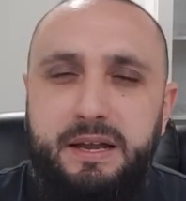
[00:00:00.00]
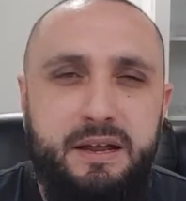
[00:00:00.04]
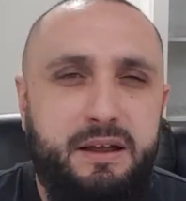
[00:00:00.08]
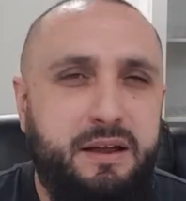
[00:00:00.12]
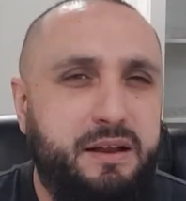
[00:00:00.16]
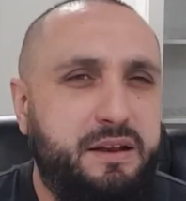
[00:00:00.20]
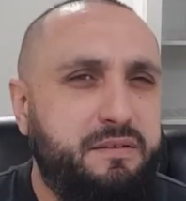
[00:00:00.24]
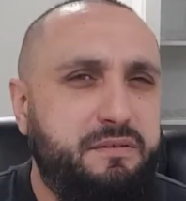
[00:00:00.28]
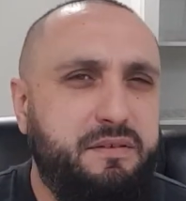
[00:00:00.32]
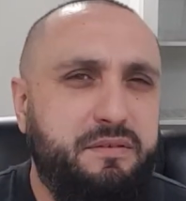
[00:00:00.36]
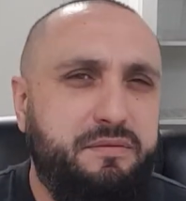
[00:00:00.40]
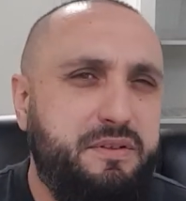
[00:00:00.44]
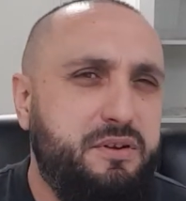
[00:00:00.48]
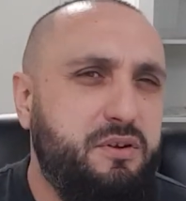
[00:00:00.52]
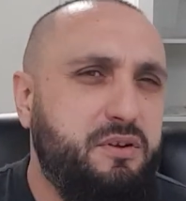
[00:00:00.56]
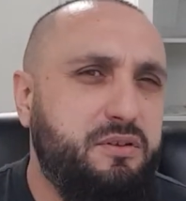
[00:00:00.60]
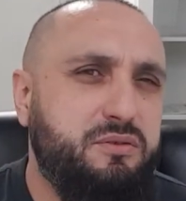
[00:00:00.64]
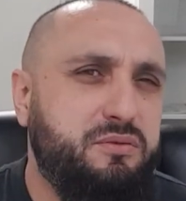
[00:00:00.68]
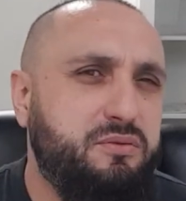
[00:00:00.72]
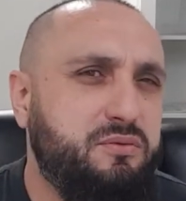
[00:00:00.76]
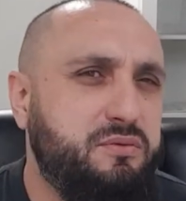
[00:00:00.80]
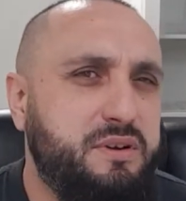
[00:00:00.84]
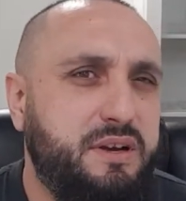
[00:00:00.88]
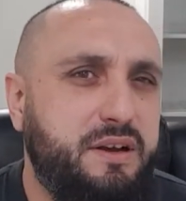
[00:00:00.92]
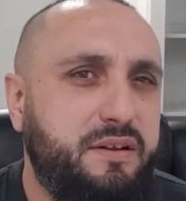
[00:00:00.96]
and even if they're not
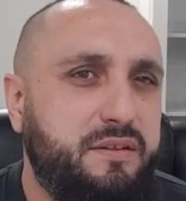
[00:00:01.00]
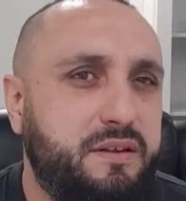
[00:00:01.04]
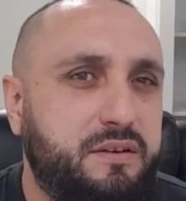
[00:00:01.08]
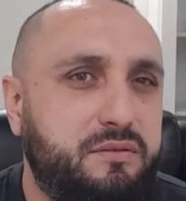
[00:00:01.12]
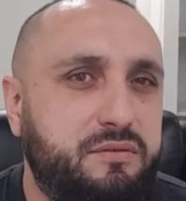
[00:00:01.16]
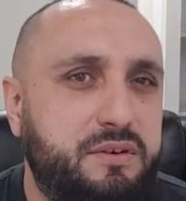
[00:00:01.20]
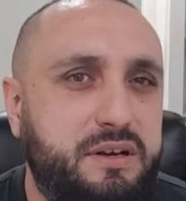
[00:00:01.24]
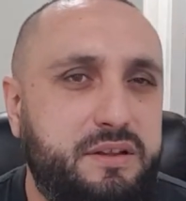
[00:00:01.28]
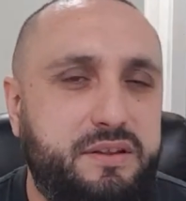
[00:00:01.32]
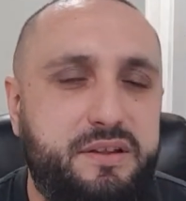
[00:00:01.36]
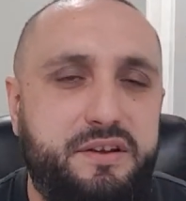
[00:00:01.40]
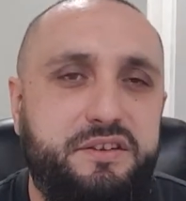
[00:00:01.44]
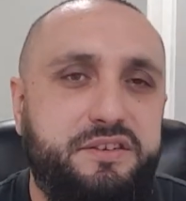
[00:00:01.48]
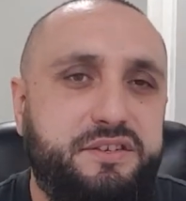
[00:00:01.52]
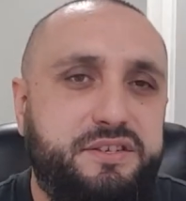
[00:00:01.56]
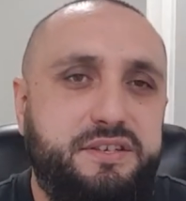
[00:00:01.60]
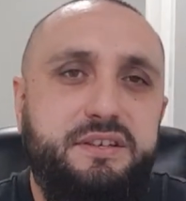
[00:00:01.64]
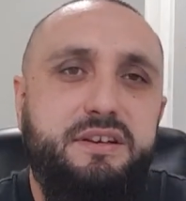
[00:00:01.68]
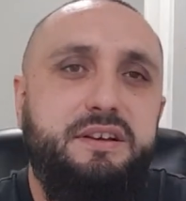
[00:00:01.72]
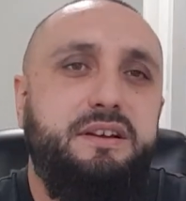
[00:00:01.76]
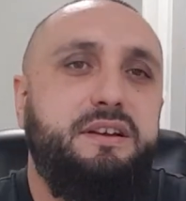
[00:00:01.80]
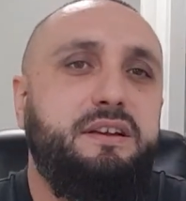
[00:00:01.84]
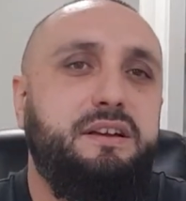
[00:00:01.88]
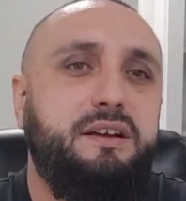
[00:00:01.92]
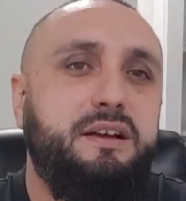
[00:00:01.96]
doing anything really, they're just
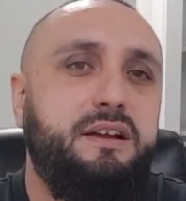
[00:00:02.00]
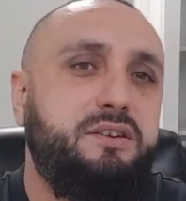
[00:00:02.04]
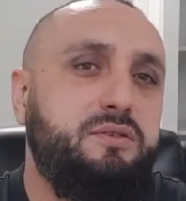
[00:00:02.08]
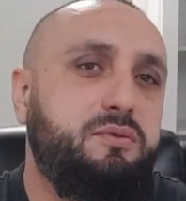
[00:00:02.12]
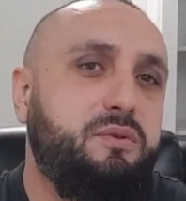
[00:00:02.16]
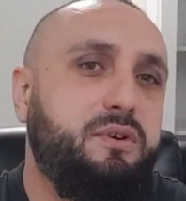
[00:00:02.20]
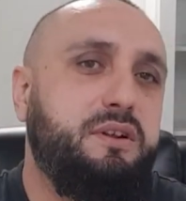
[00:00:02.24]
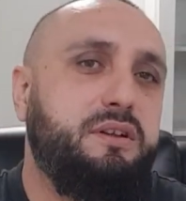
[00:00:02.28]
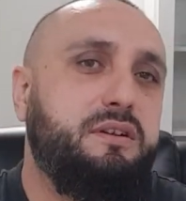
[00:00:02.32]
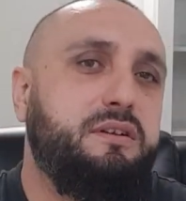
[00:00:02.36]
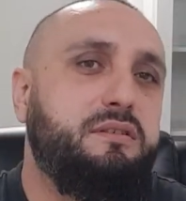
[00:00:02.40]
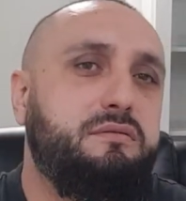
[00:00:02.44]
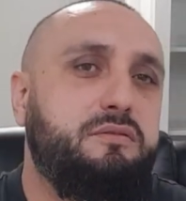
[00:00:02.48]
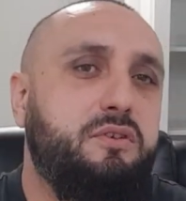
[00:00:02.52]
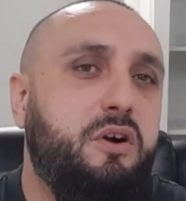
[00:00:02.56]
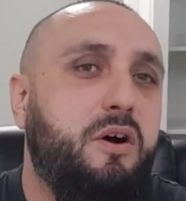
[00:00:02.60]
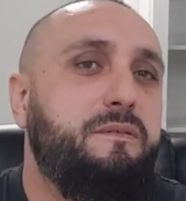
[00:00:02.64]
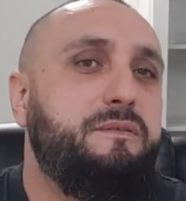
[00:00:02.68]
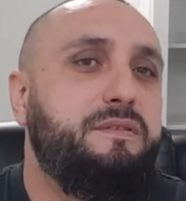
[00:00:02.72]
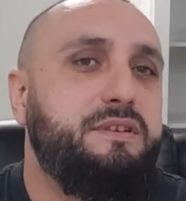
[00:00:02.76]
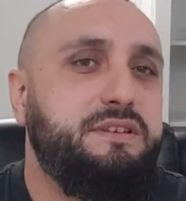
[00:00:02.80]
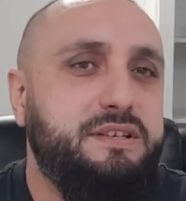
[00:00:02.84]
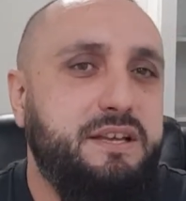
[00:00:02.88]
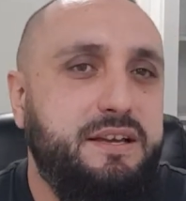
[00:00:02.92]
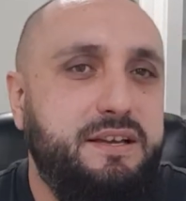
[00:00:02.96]
sitting there and you want to
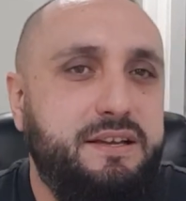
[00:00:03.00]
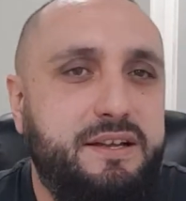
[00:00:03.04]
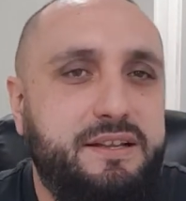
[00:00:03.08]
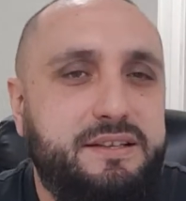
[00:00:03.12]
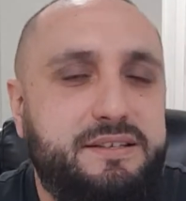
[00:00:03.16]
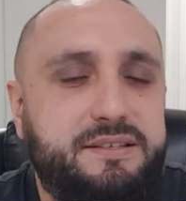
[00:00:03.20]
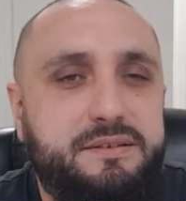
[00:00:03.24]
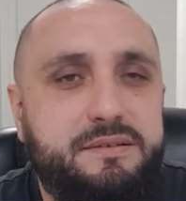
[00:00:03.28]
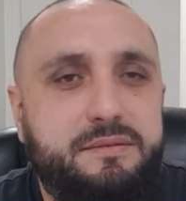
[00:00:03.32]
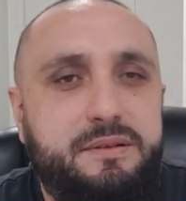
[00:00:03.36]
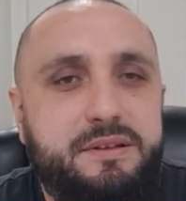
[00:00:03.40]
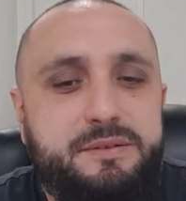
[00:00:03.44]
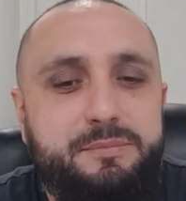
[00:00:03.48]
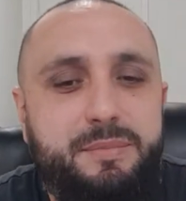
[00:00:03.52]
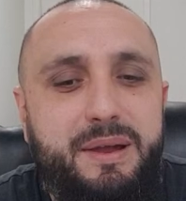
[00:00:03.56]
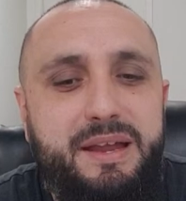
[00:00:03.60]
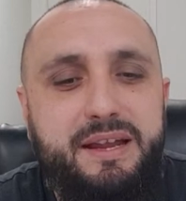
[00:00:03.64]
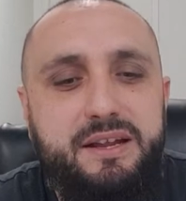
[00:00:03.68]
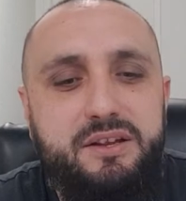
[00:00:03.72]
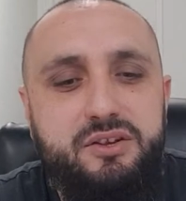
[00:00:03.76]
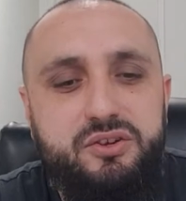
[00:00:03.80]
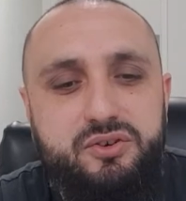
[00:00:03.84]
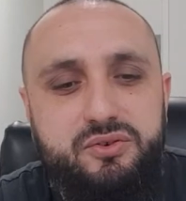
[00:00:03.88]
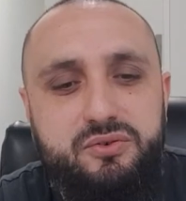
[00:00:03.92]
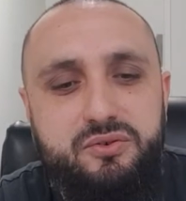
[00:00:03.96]
conversate, it's
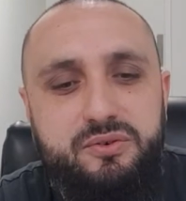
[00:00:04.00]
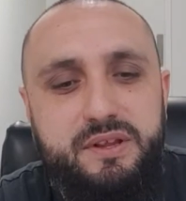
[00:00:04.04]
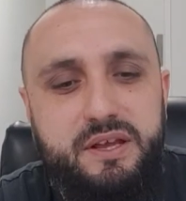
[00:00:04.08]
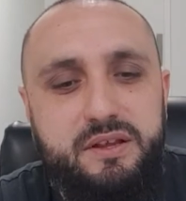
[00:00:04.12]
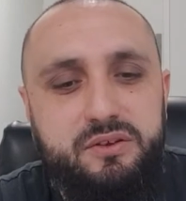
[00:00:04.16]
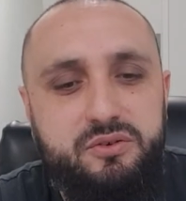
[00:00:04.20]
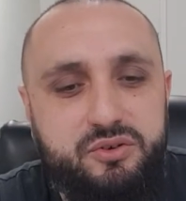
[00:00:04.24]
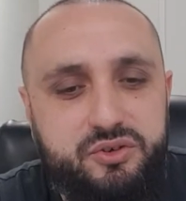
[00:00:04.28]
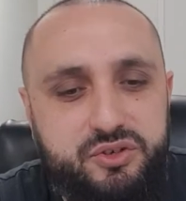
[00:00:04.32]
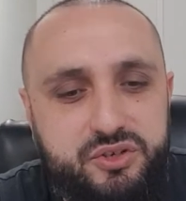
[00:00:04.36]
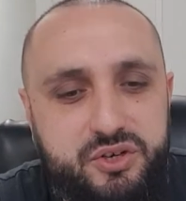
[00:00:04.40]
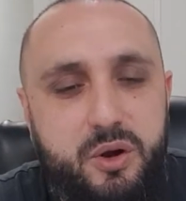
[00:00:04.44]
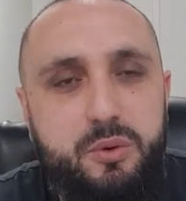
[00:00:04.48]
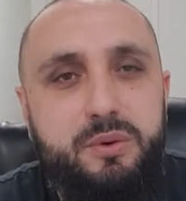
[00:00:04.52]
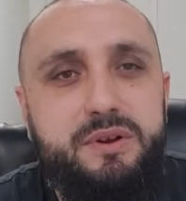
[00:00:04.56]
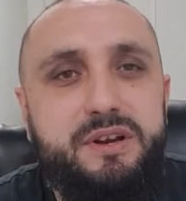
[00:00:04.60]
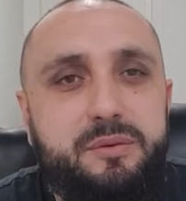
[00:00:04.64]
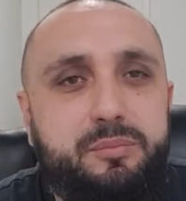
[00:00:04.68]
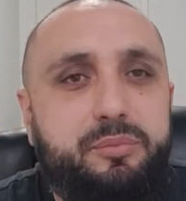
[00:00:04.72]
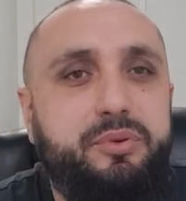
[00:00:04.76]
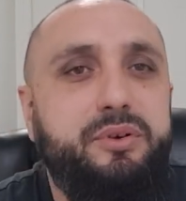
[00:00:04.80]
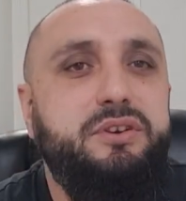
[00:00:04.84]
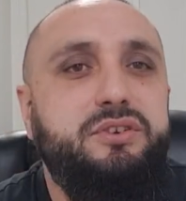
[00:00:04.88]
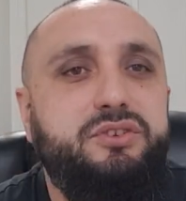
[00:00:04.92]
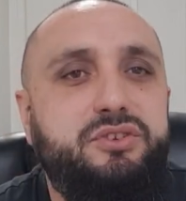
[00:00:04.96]
making sure that you're showing
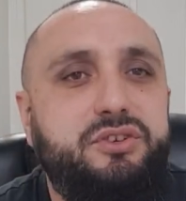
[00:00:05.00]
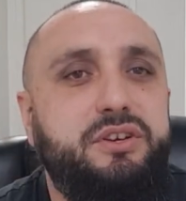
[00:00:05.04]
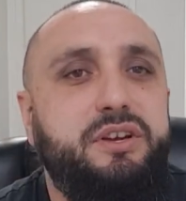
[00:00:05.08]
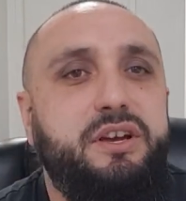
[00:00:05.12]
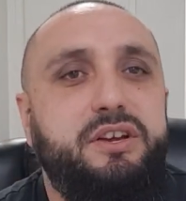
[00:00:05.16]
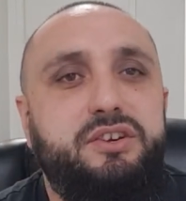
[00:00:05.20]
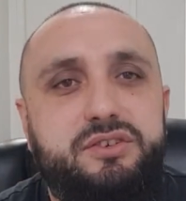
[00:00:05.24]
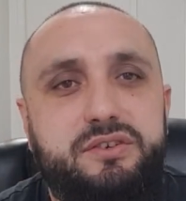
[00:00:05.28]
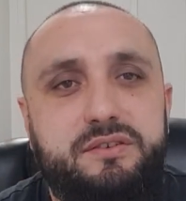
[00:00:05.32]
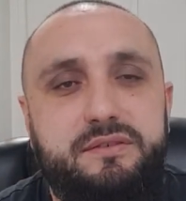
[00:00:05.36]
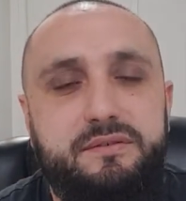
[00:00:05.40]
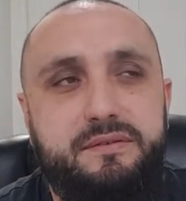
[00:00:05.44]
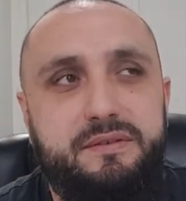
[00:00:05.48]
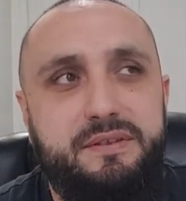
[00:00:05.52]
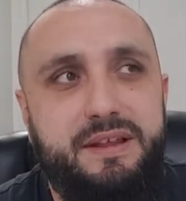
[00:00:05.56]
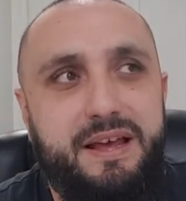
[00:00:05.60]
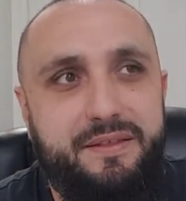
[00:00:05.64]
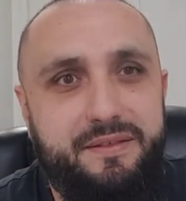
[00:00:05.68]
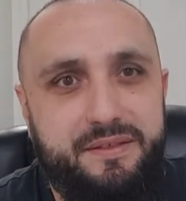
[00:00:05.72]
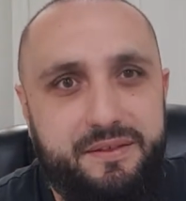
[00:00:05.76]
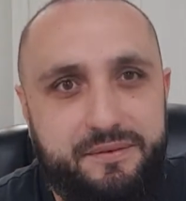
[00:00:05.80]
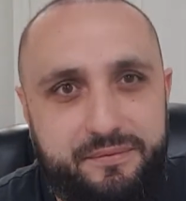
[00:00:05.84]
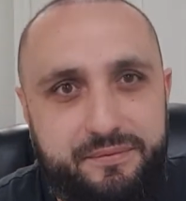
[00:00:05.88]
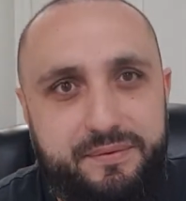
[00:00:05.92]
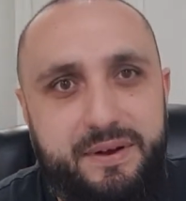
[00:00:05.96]
appreciation,
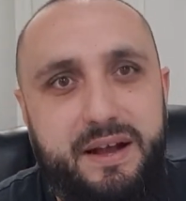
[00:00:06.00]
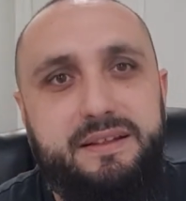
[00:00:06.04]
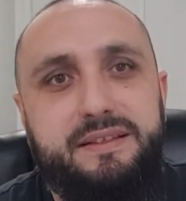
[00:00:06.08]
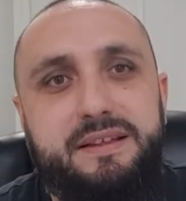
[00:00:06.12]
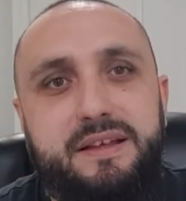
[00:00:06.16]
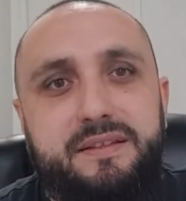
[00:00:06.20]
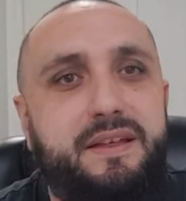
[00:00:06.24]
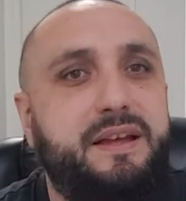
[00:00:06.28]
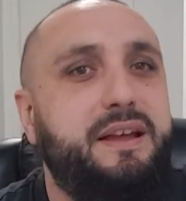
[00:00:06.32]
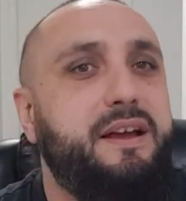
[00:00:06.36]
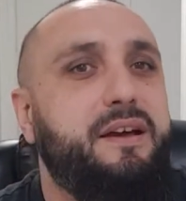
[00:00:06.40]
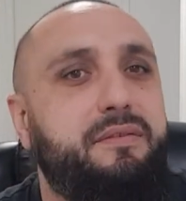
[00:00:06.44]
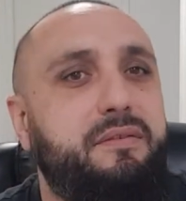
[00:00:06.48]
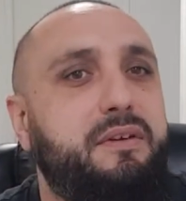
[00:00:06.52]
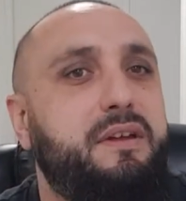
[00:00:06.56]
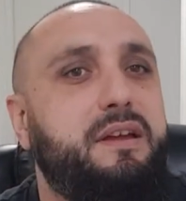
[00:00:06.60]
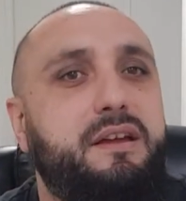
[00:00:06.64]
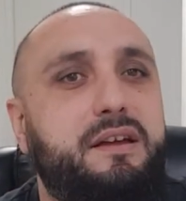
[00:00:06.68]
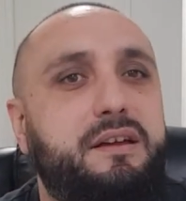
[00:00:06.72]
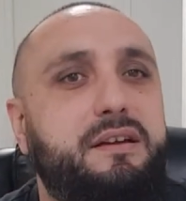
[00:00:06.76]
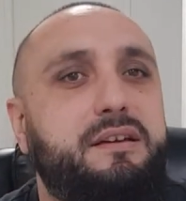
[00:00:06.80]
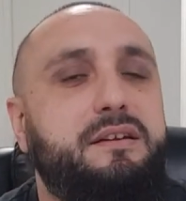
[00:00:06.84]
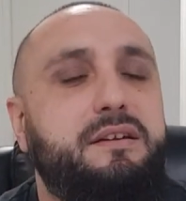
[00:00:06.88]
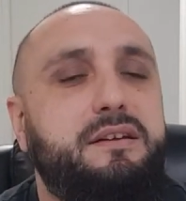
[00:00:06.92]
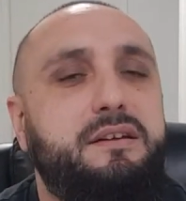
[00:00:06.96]
that the fact that they are there.